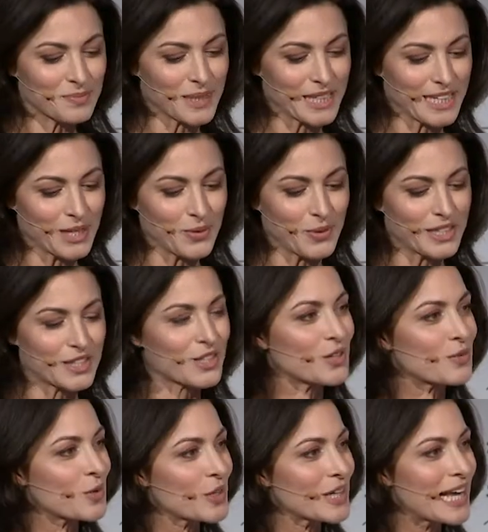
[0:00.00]
beginning with Her
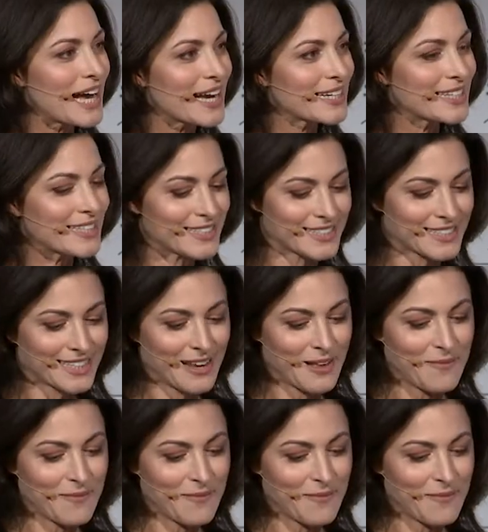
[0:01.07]
Royal Highness